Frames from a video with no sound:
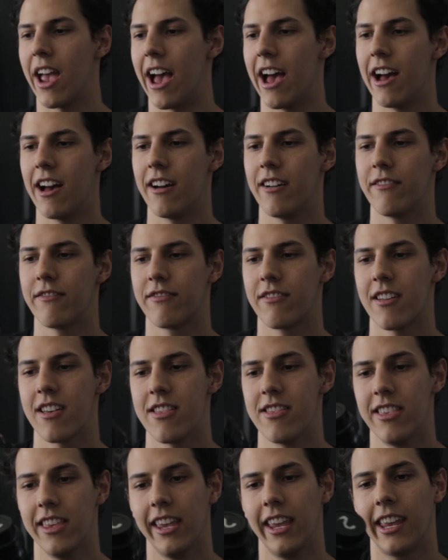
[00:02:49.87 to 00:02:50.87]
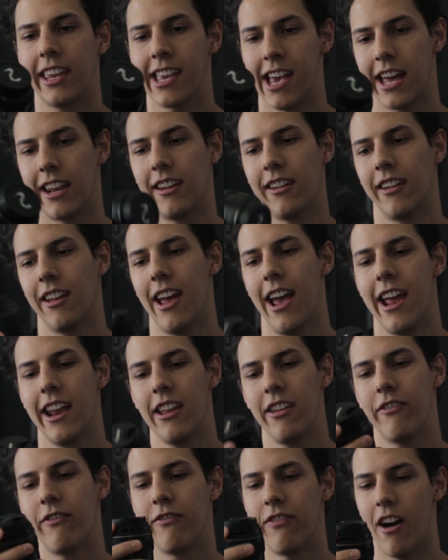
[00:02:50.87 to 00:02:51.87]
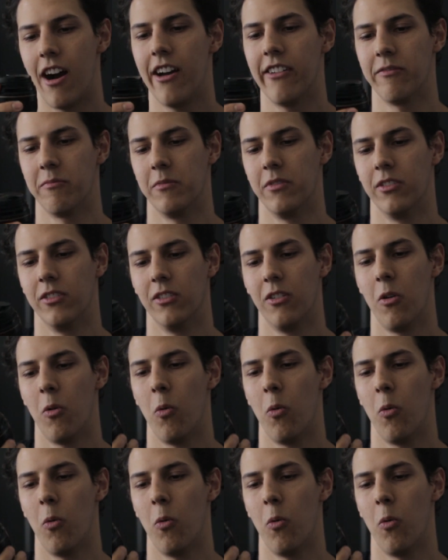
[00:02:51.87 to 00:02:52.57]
have the Canon 85mm